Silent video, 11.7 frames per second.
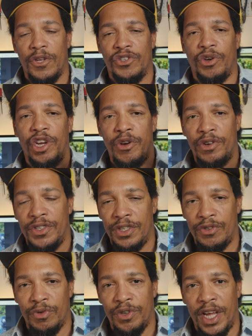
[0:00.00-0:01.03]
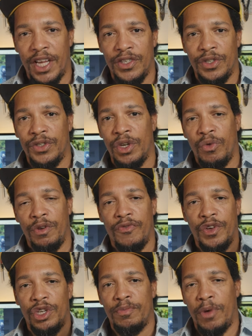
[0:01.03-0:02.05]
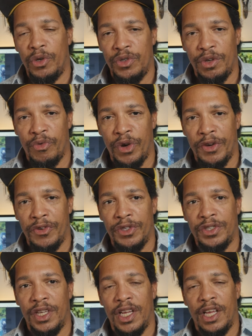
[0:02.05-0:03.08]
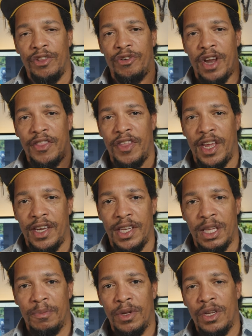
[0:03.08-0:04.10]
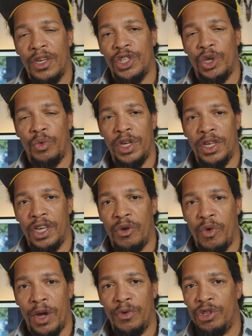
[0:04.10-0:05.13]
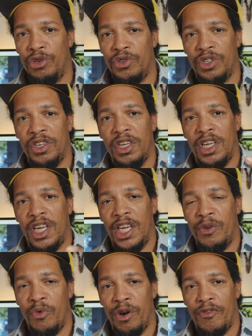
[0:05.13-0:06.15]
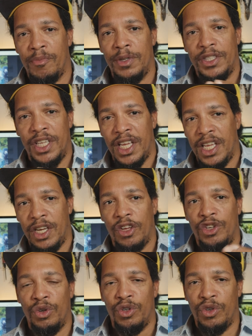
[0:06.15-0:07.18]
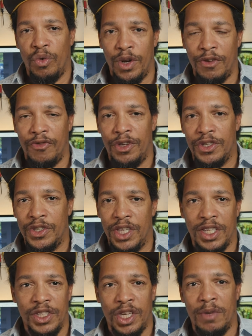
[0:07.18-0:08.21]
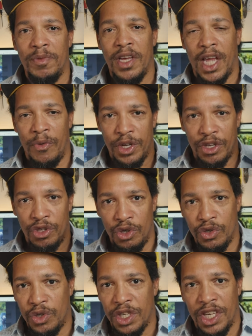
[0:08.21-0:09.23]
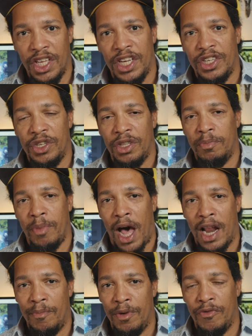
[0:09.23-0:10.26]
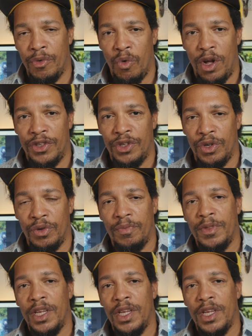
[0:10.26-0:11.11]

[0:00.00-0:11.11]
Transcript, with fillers: So here in Central Texas, we fish mostly rivers and they're not that deep. So we can get away with using anywhere from a ten to a twenty foot sink tip, and we can usually get it to the bottom if we want to.